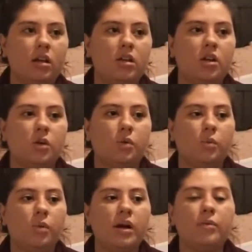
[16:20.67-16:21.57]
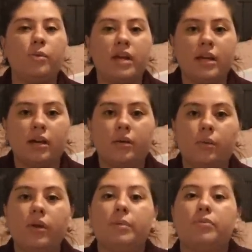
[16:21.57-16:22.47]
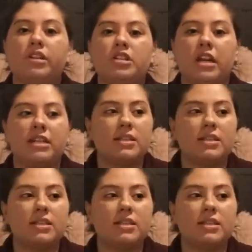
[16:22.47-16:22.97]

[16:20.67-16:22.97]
you know, what we, we appreciate.